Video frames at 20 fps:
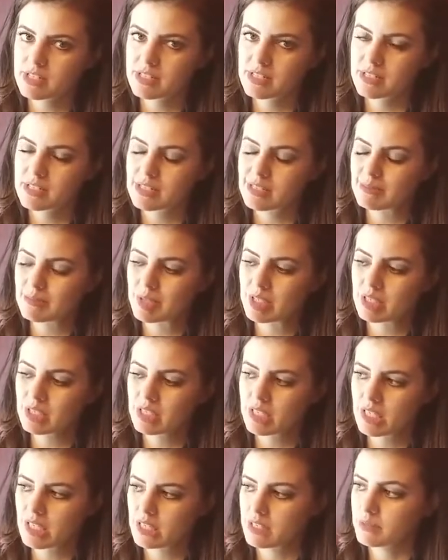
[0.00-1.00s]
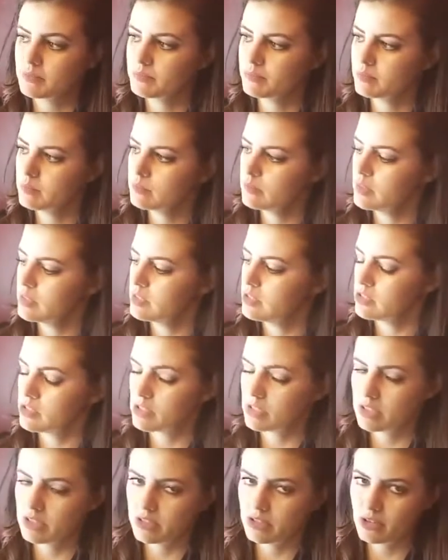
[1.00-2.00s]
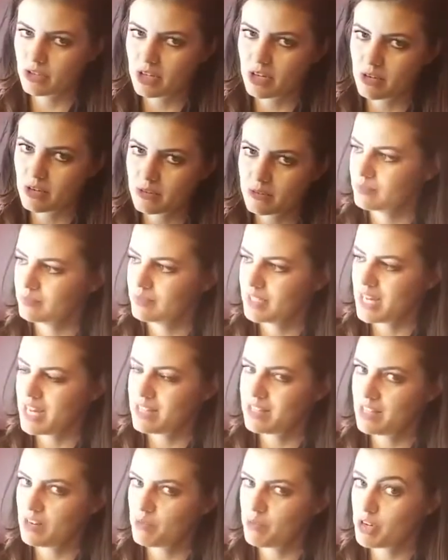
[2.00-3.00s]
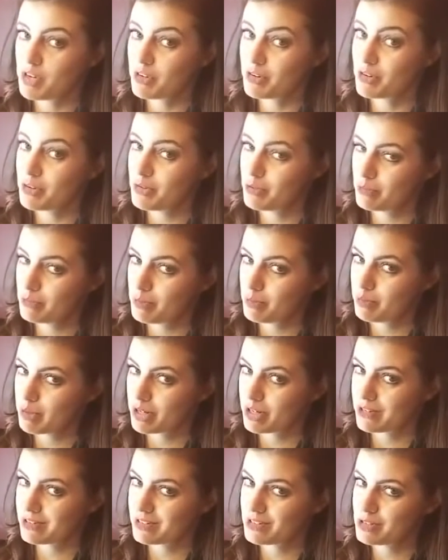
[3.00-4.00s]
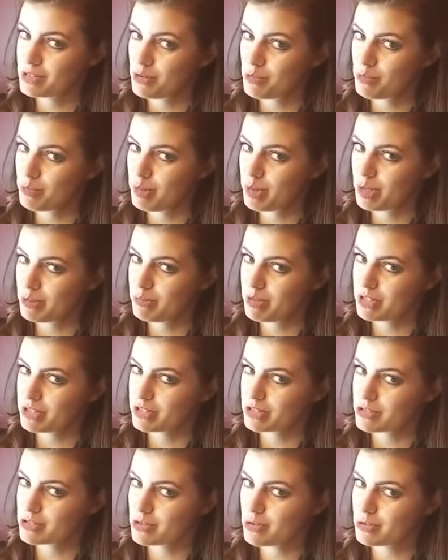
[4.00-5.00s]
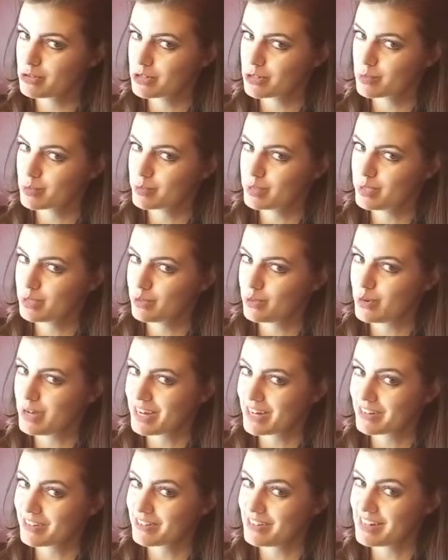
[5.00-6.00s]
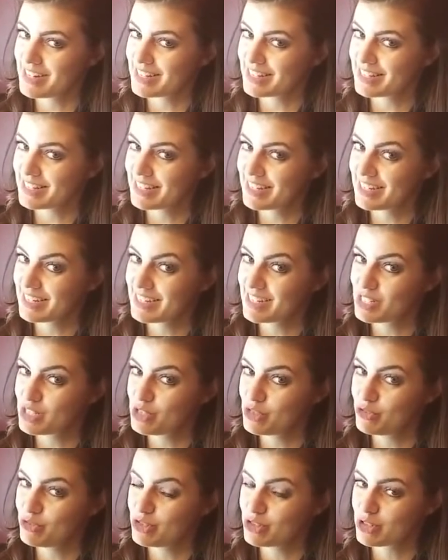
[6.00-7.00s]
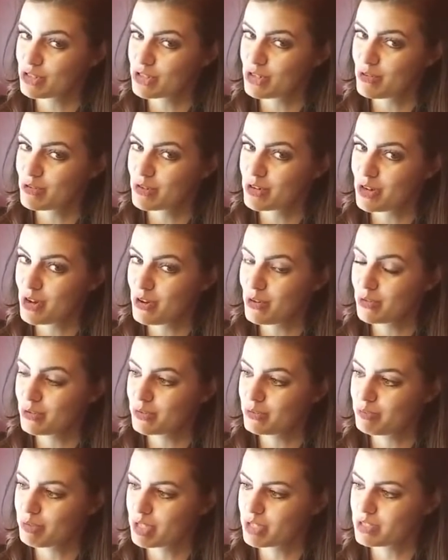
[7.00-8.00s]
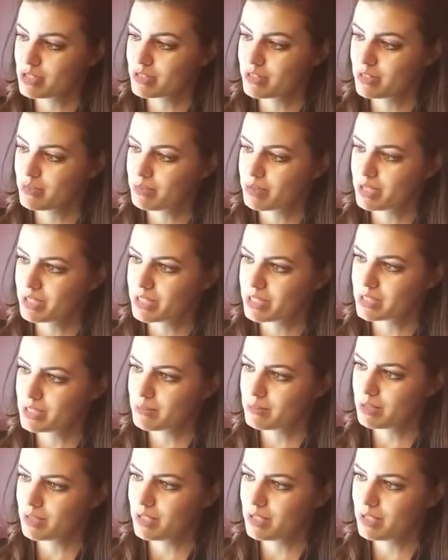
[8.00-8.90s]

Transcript: instability. So you know. And then when you're new to a bird, don't put him on your shoulder real quick or anything because you just don't know. Birds are unpredictable.